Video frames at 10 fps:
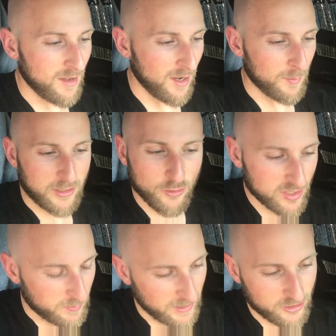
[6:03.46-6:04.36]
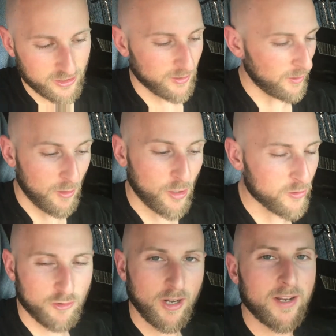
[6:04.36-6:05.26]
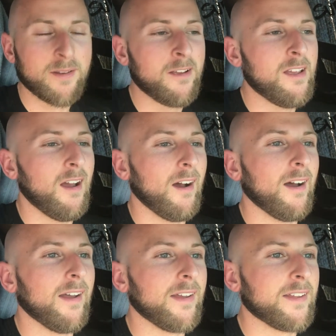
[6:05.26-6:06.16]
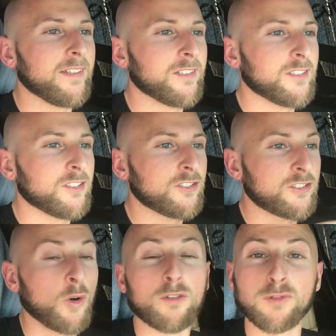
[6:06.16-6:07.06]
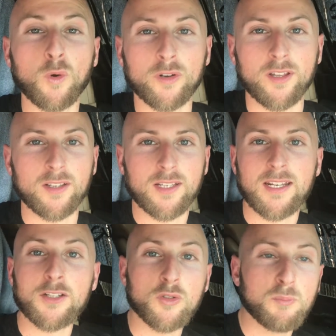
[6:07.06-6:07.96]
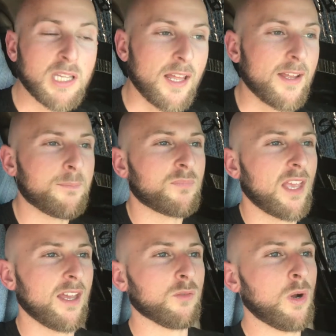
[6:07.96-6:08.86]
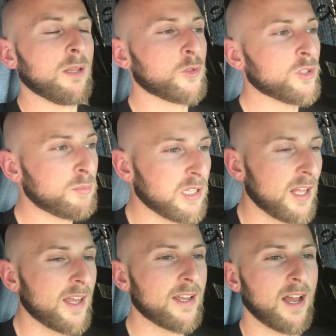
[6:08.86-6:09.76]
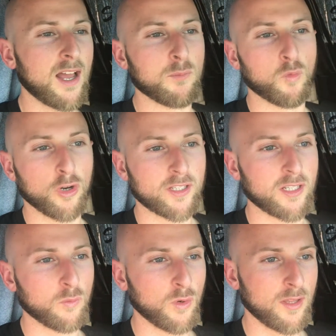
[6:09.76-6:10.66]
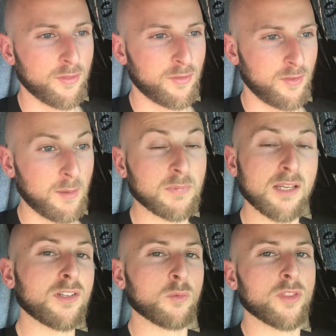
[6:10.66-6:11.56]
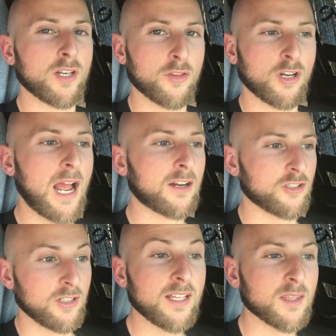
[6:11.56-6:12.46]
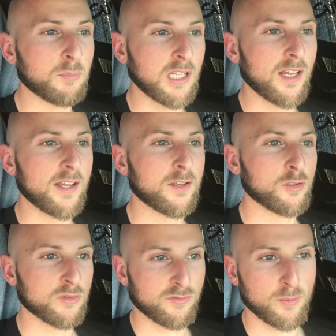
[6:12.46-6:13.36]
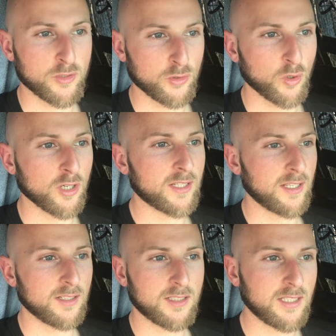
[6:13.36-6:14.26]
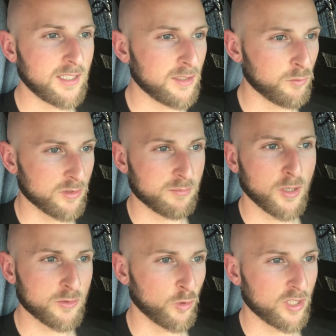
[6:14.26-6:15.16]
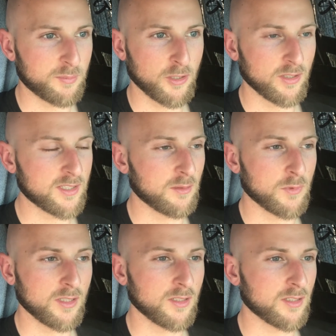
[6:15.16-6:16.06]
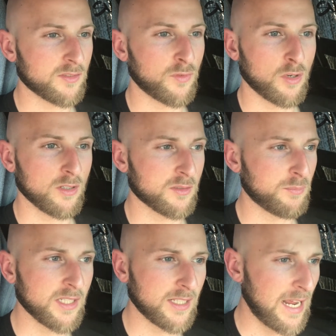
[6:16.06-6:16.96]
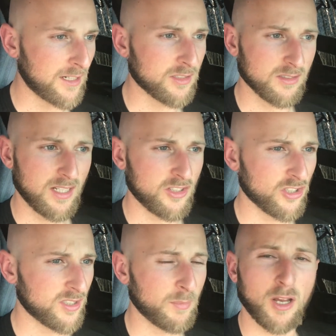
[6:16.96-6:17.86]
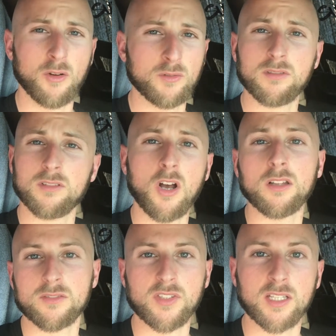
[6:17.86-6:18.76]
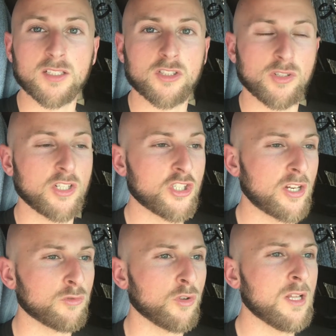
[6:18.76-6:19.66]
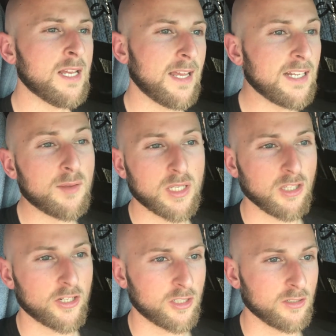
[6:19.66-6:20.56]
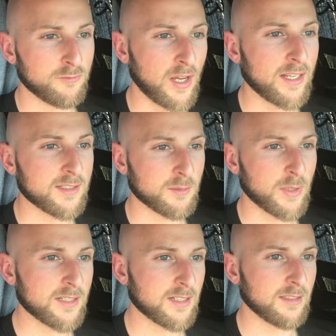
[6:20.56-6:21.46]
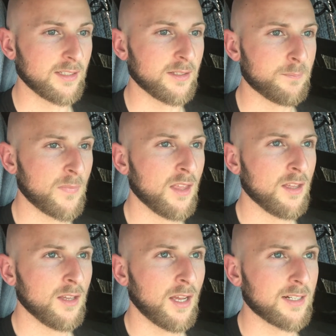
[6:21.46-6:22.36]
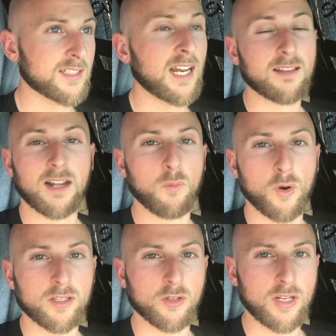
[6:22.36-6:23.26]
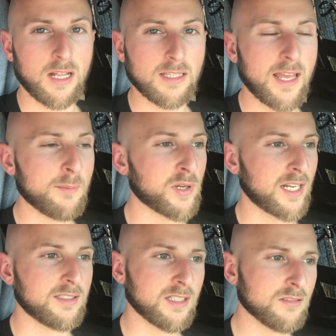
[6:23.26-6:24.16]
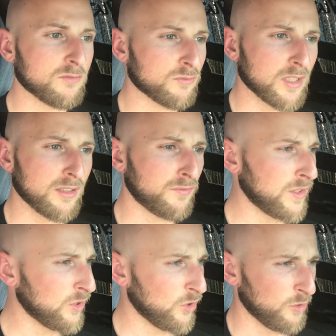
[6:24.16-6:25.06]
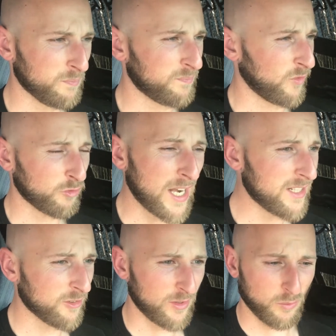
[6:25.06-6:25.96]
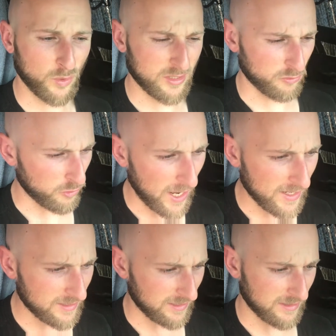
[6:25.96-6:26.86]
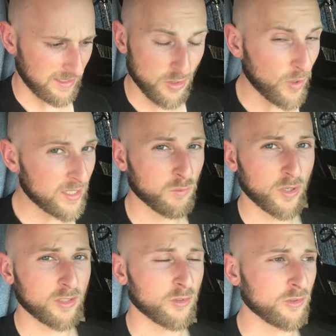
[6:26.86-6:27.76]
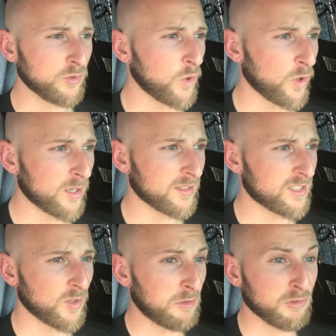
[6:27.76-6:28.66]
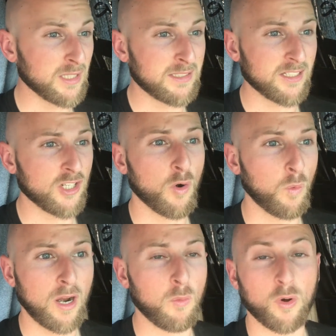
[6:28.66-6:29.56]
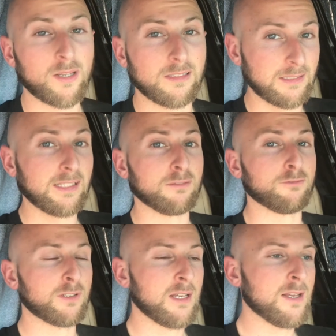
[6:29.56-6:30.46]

I do the speech. It goes great. I go to Florida and I do the play. And while I'm doing the play, I'm living with another actor in the play who's from New York, and he was much more experienced than me as far as being an actor and just about knowledge of the industry in general. And he gave me a lot of good advice, and basically I decided that I wanted to go to LA, but I didn't really feel ready or that it wasn't right, and I knew I didn't want to go to New York, and so I really didn't know where I wanted to live,